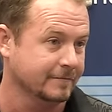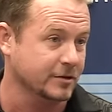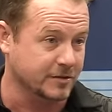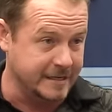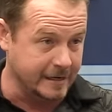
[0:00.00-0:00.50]

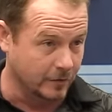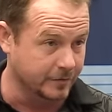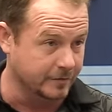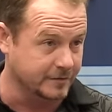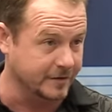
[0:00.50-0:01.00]
So
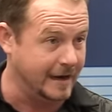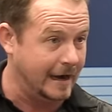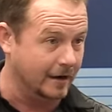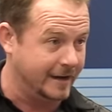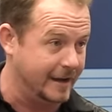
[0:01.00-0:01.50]
sealed so that
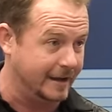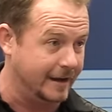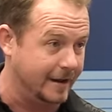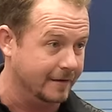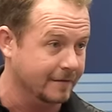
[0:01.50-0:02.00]
air can't
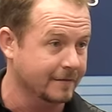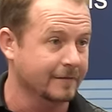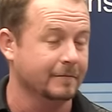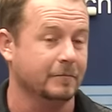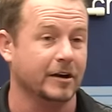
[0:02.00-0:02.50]
get in,
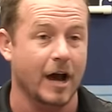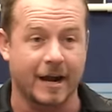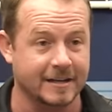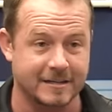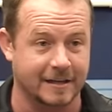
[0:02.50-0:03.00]
but
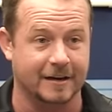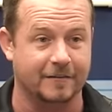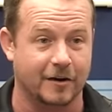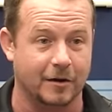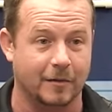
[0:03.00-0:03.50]
not insulated
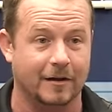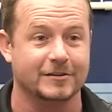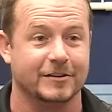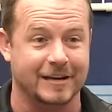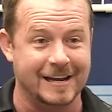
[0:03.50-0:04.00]
very well
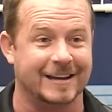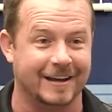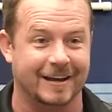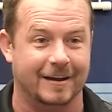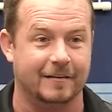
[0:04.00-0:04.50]
so that heat can
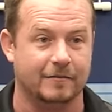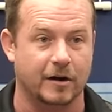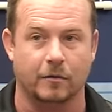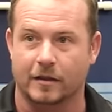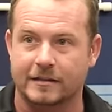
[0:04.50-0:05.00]
get in,
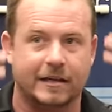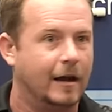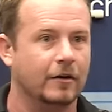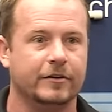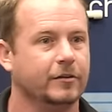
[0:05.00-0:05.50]
right? Well, that's
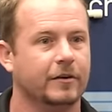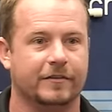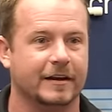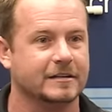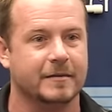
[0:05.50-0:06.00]
counterintuitive.
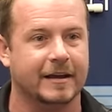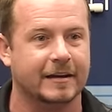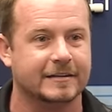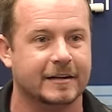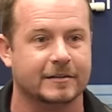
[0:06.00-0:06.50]
That doesn't make
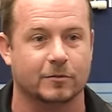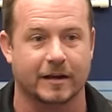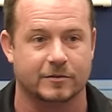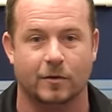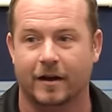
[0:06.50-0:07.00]
any sense. Well,
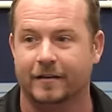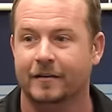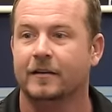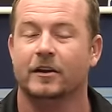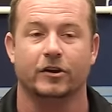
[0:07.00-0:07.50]
guess what?
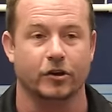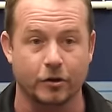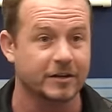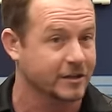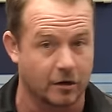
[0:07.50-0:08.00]
Your
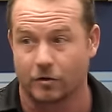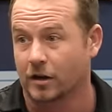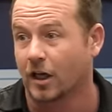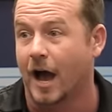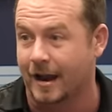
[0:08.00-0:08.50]
unit's going to run
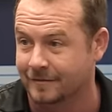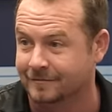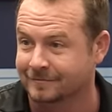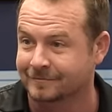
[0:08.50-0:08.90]
a lot.